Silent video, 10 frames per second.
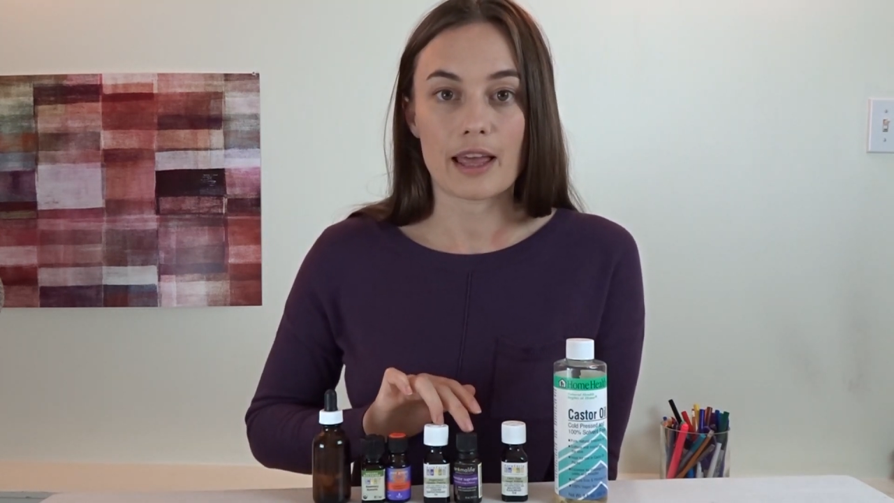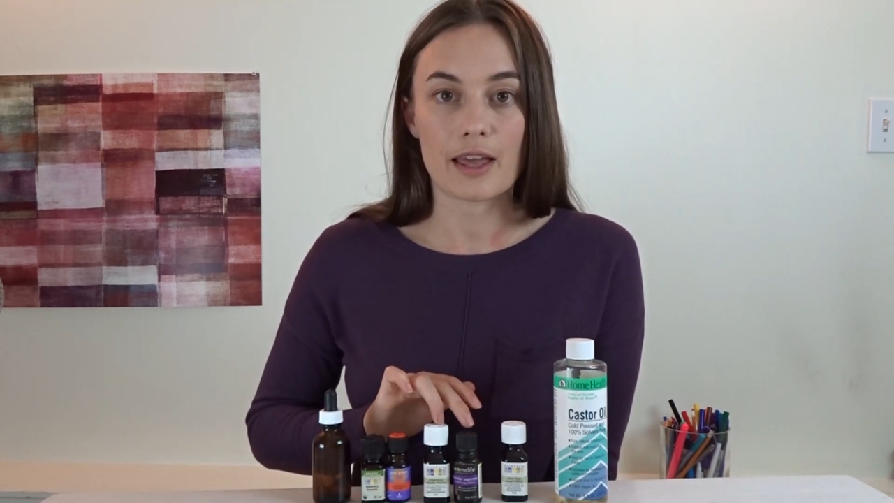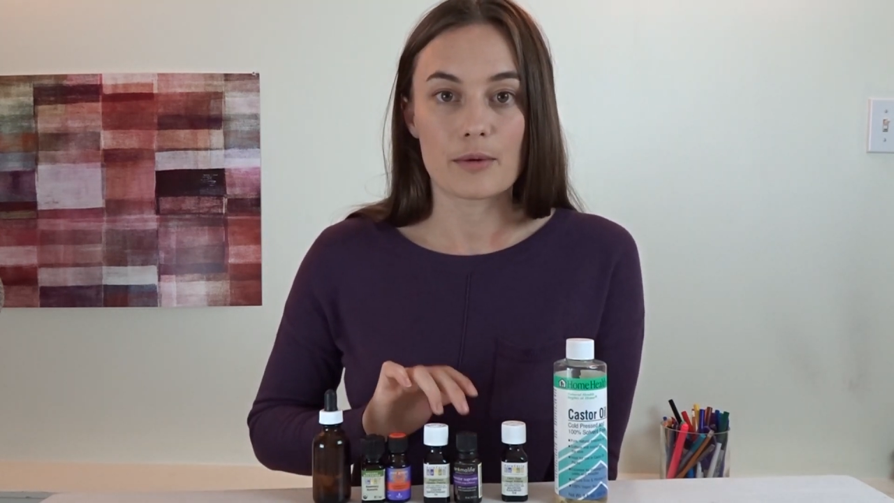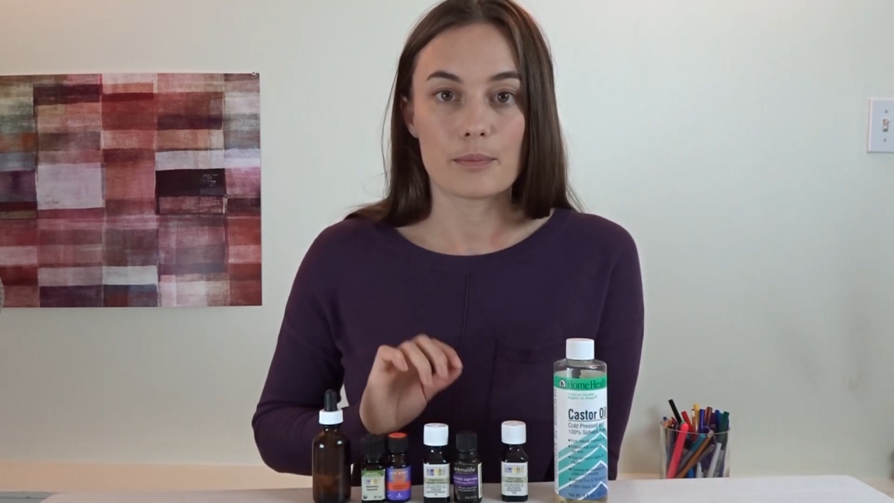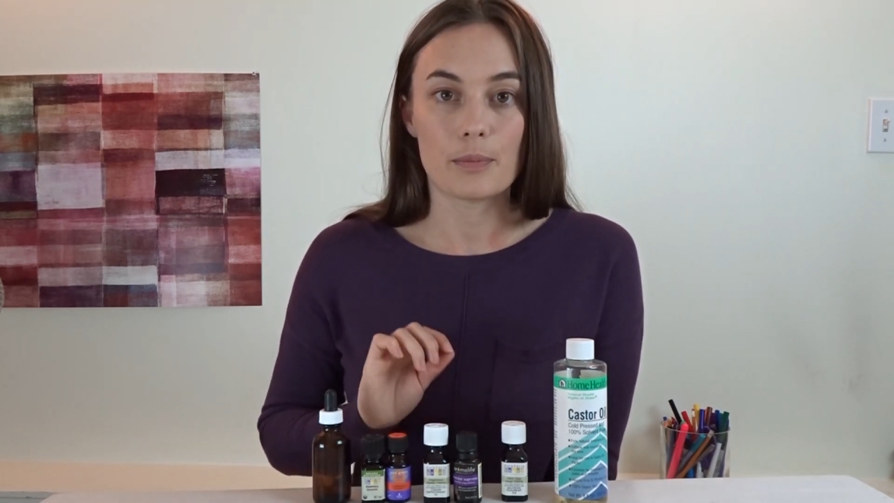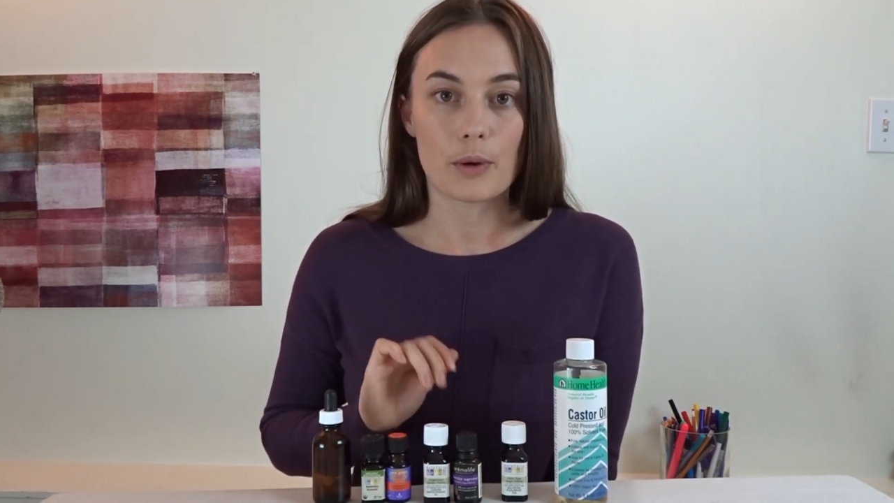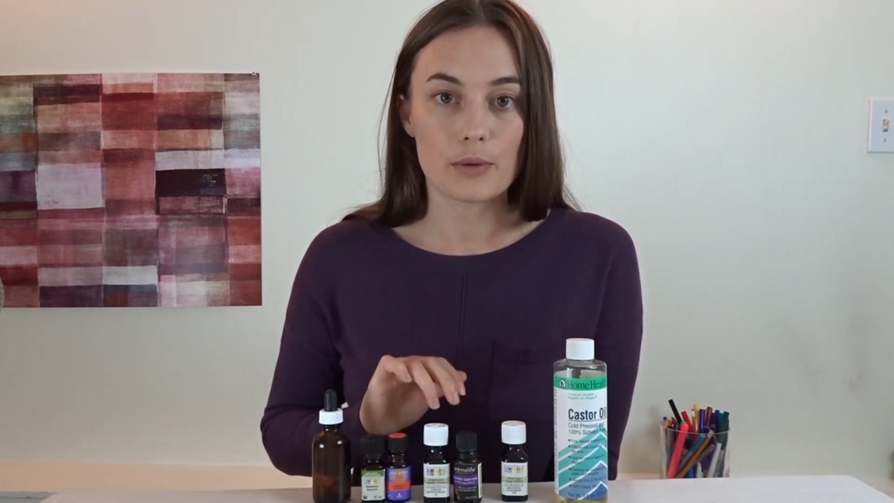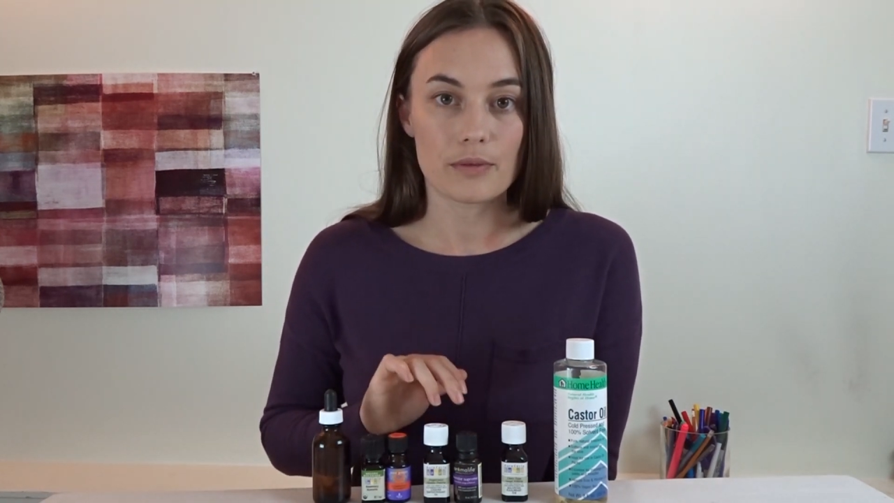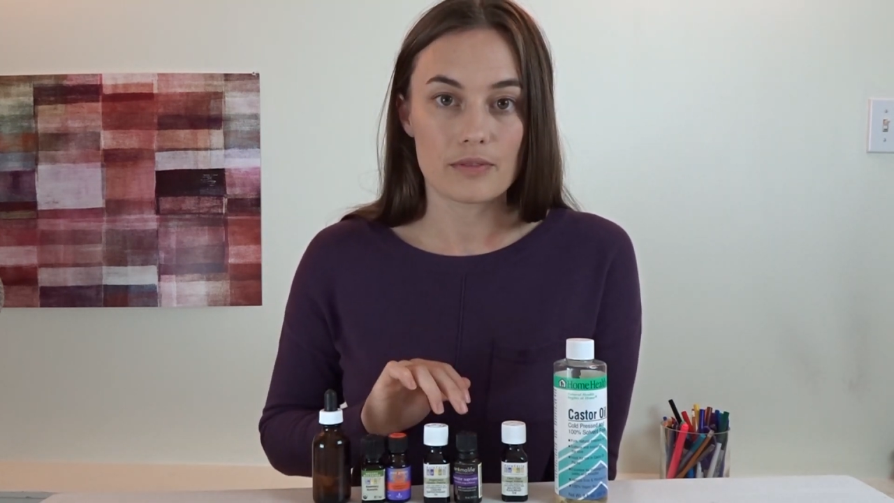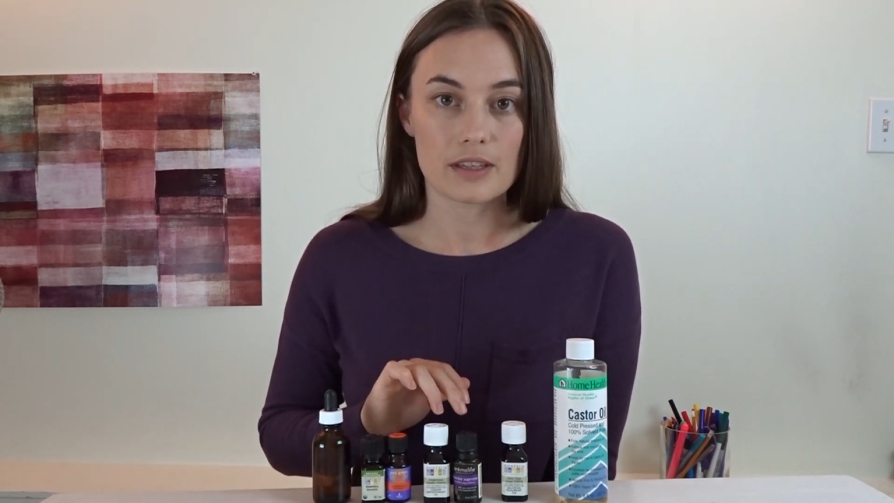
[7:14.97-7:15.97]
that
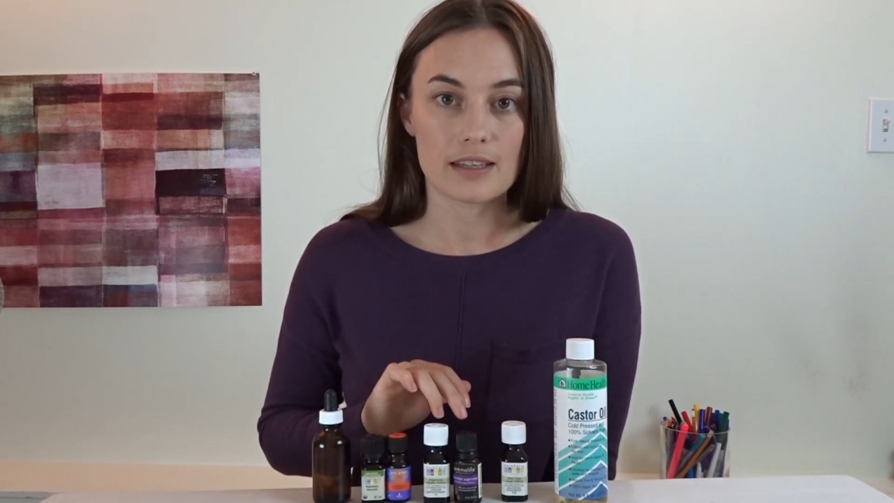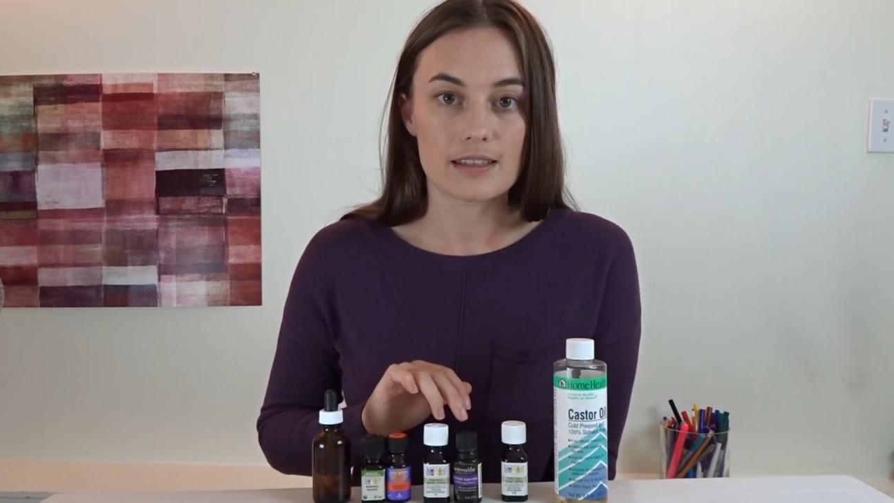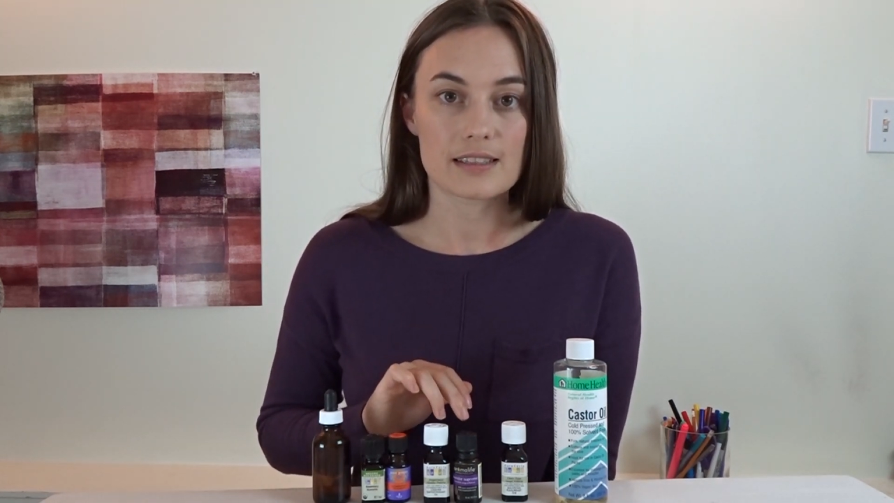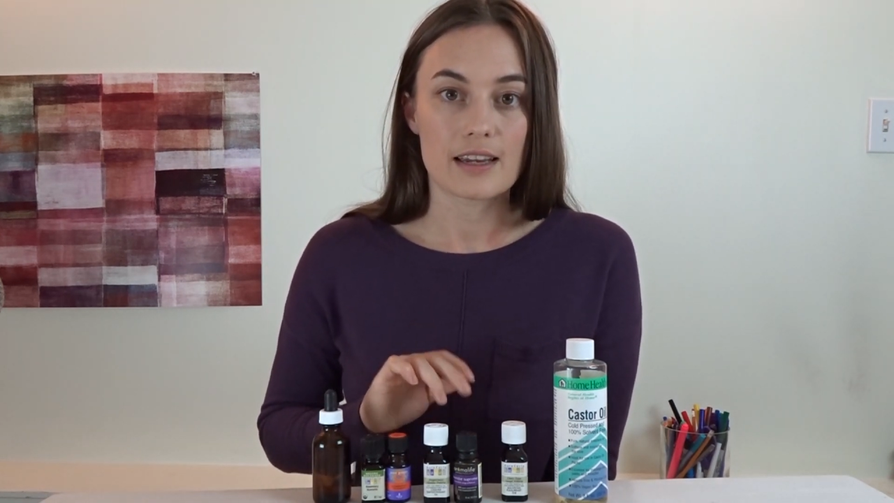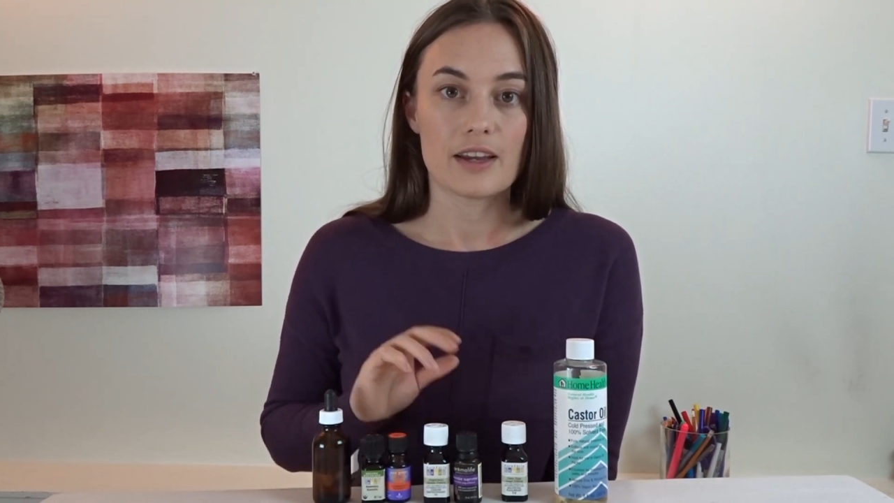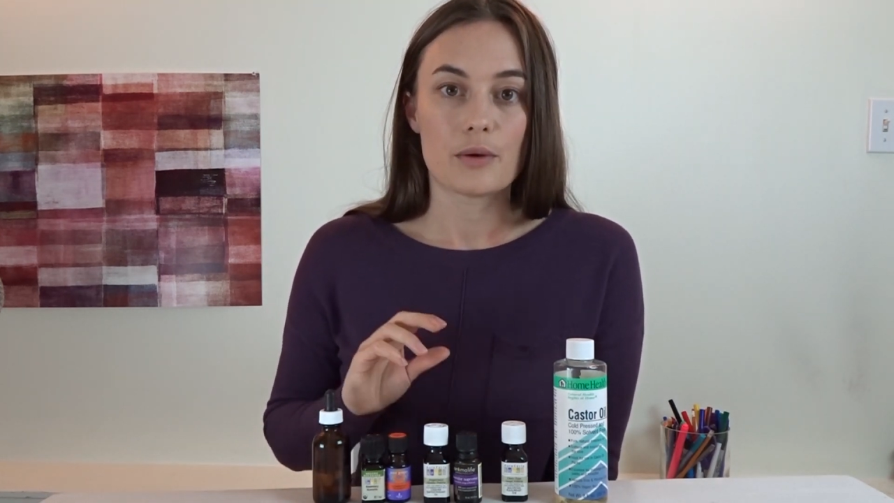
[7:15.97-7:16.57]
both of these